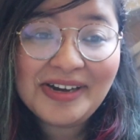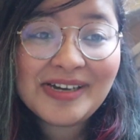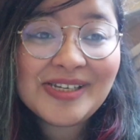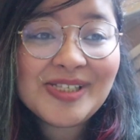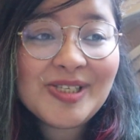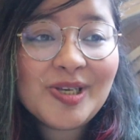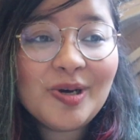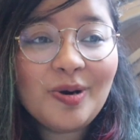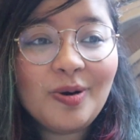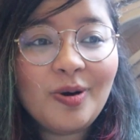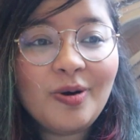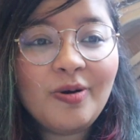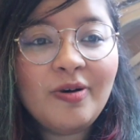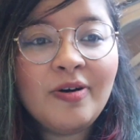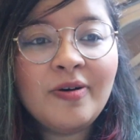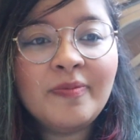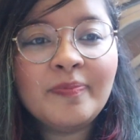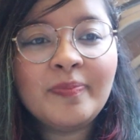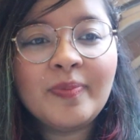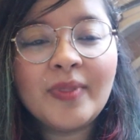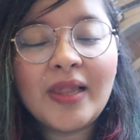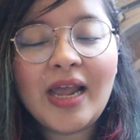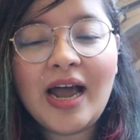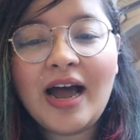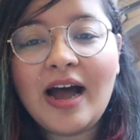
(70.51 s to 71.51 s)

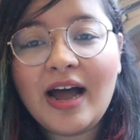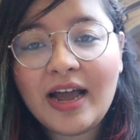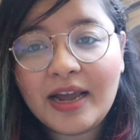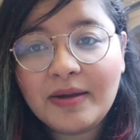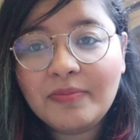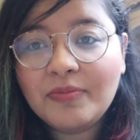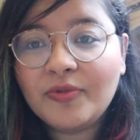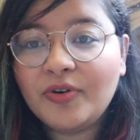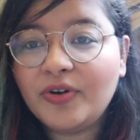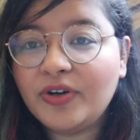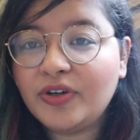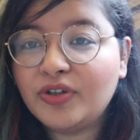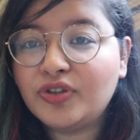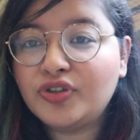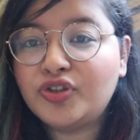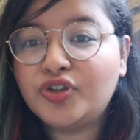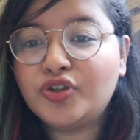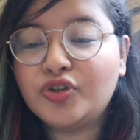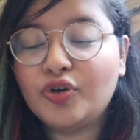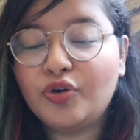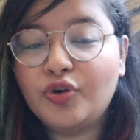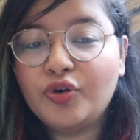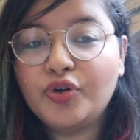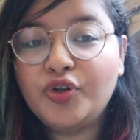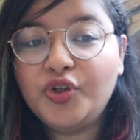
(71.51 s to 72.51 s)
So I'm going to
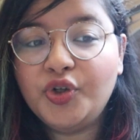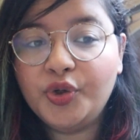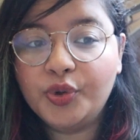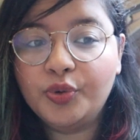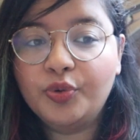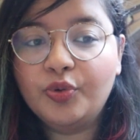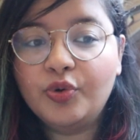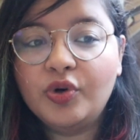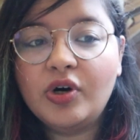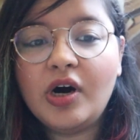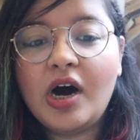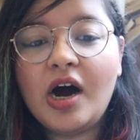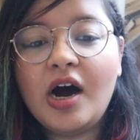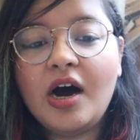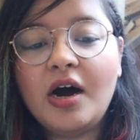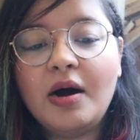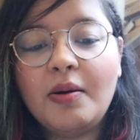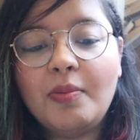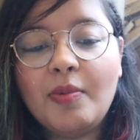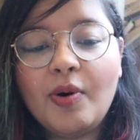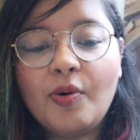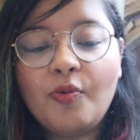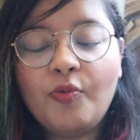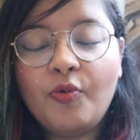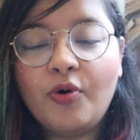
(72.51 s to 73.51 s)
show you
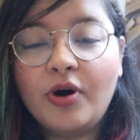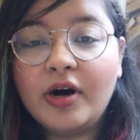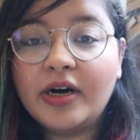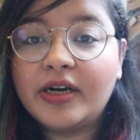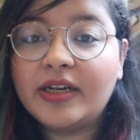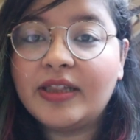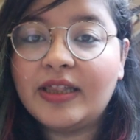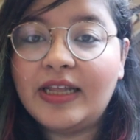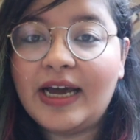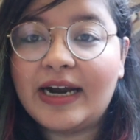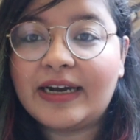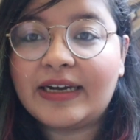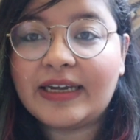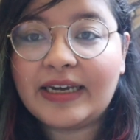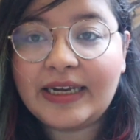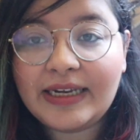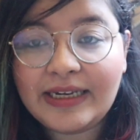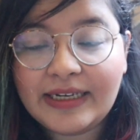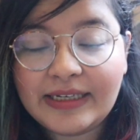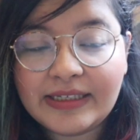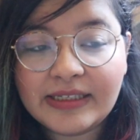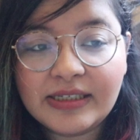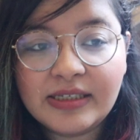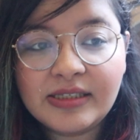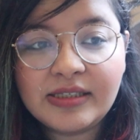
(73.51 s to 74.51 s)
what that
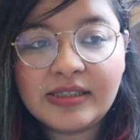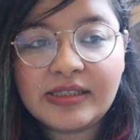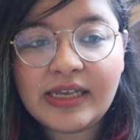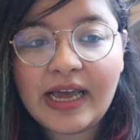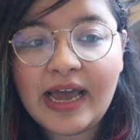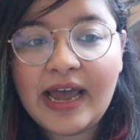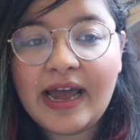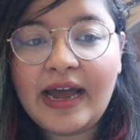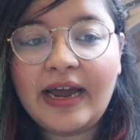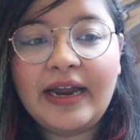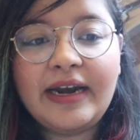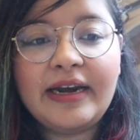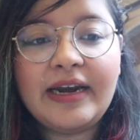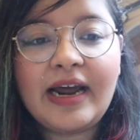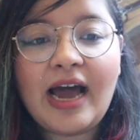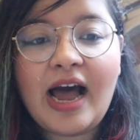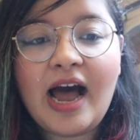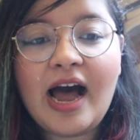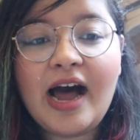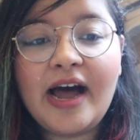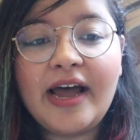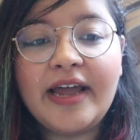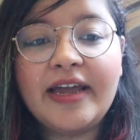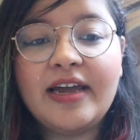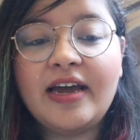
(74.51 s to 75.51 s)
is, and
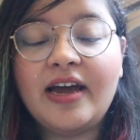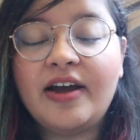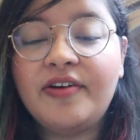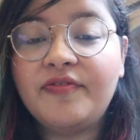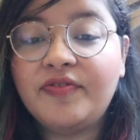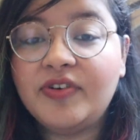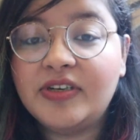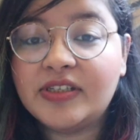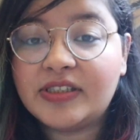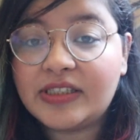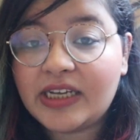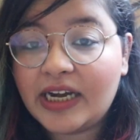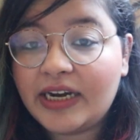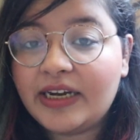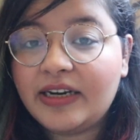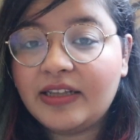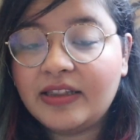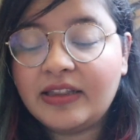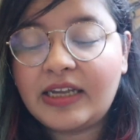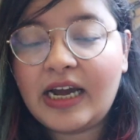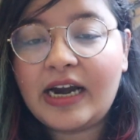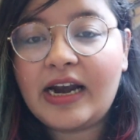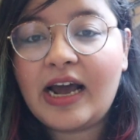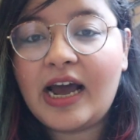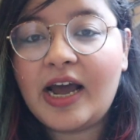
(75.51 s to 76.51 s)
I have
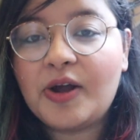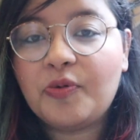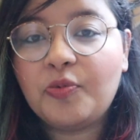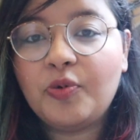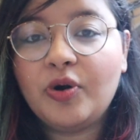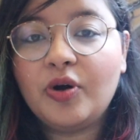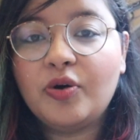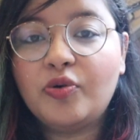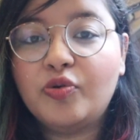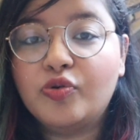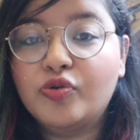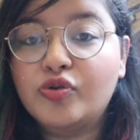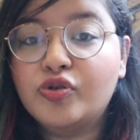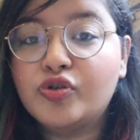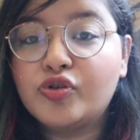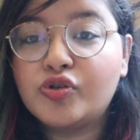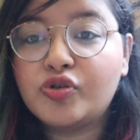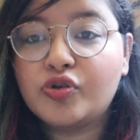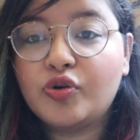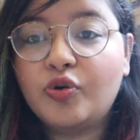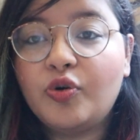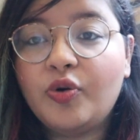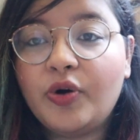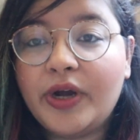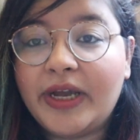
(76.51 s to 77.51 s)
decided that I will
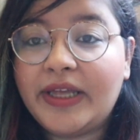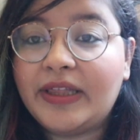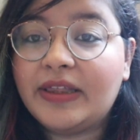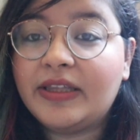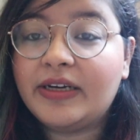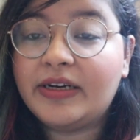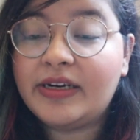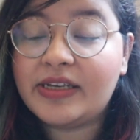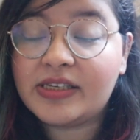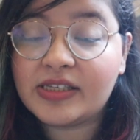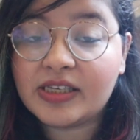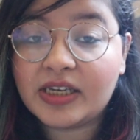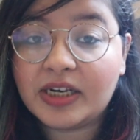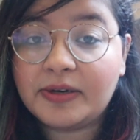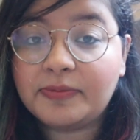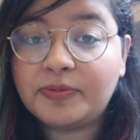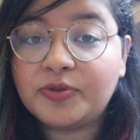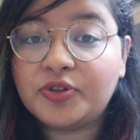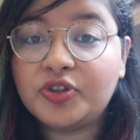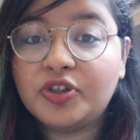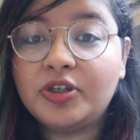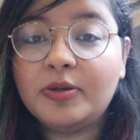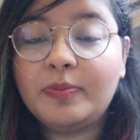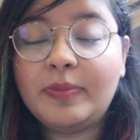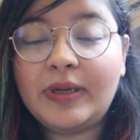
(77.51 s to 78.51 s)
also in the
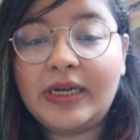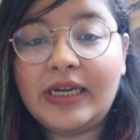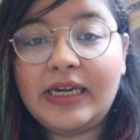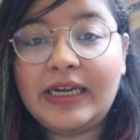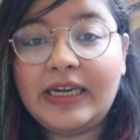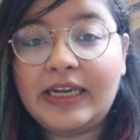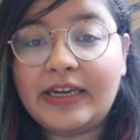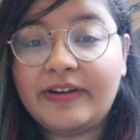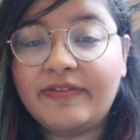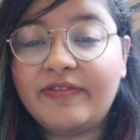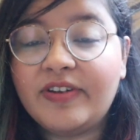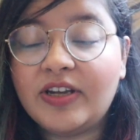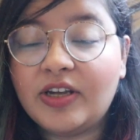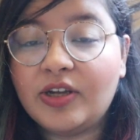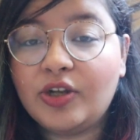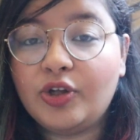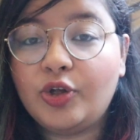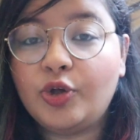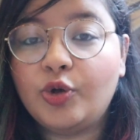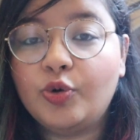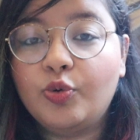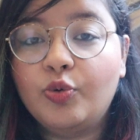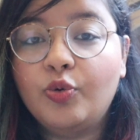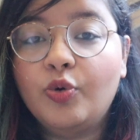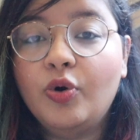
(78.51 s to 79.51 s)
description be giving
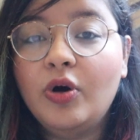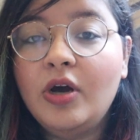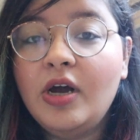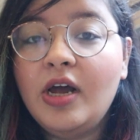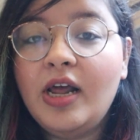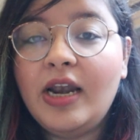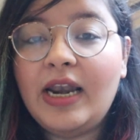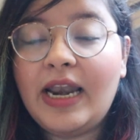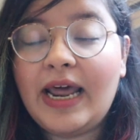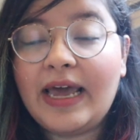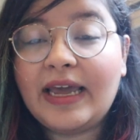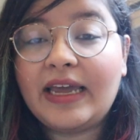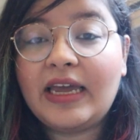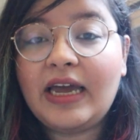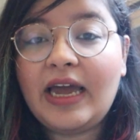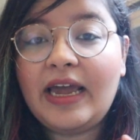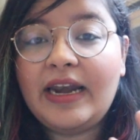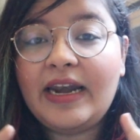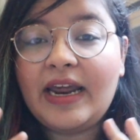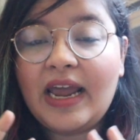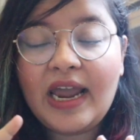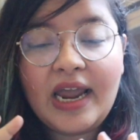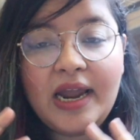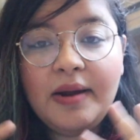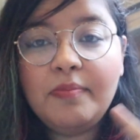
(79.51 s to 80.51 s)
you like
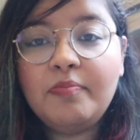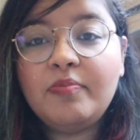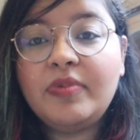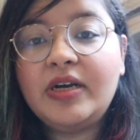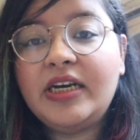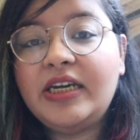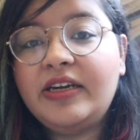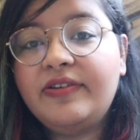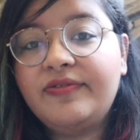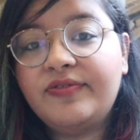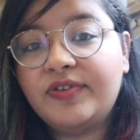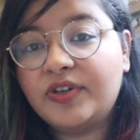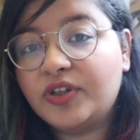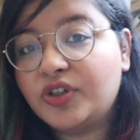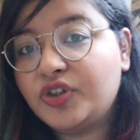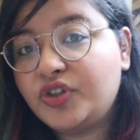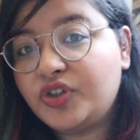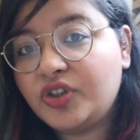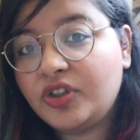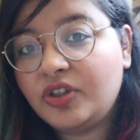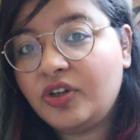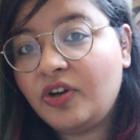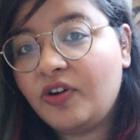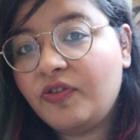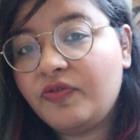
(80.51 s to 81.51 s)
an empty
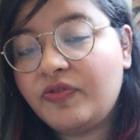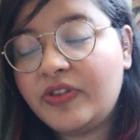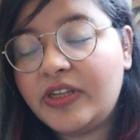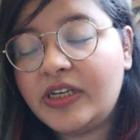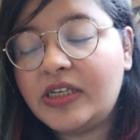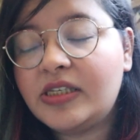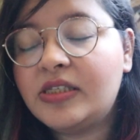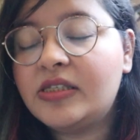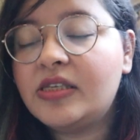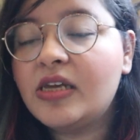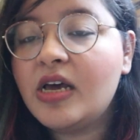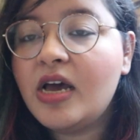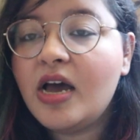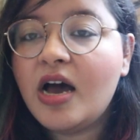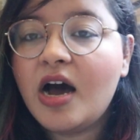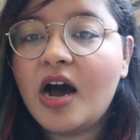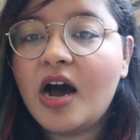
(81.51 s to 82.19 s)
version of this,